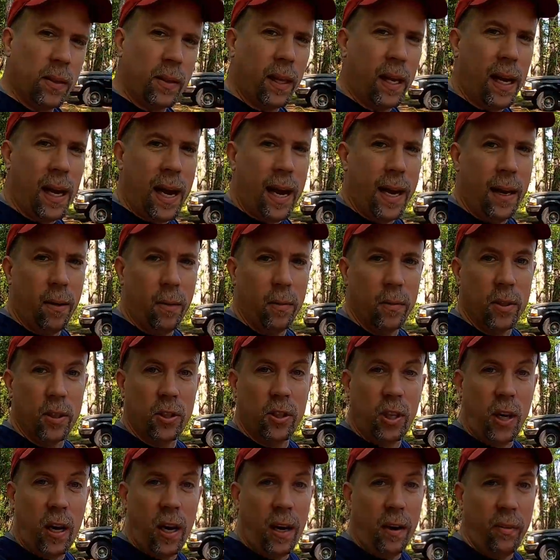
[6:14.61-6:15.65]
what they had on the
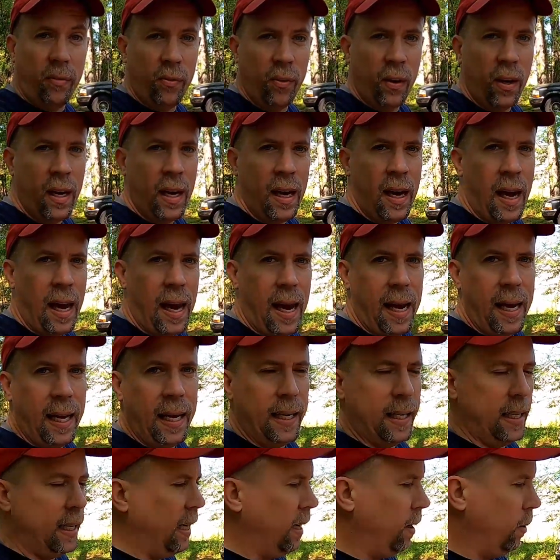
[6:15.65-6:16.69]
shelf.
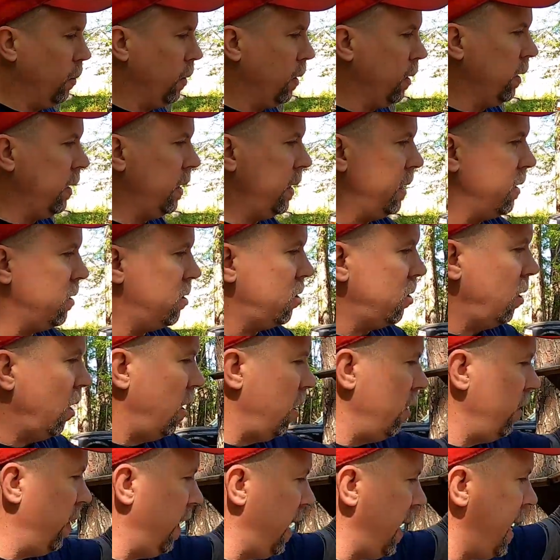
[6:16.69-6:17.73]
And uh, we're gonna
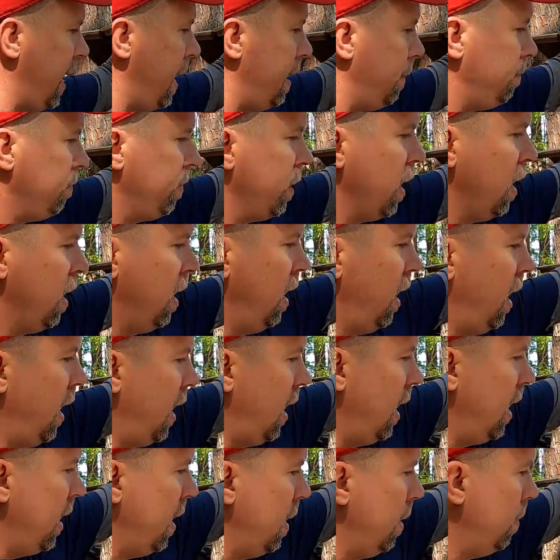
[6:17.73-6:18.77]
install that.
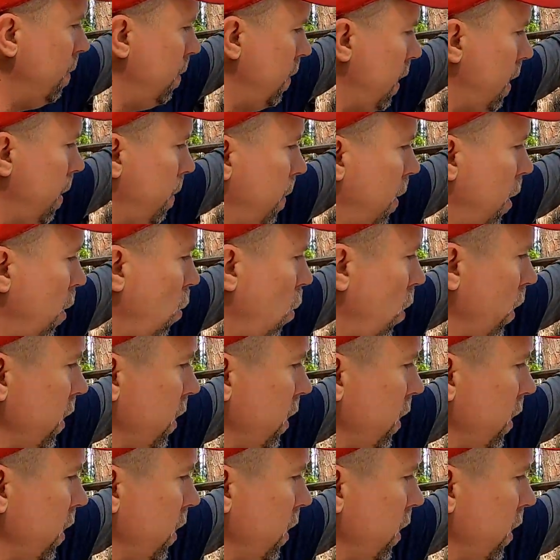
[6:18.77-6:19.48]
Um, but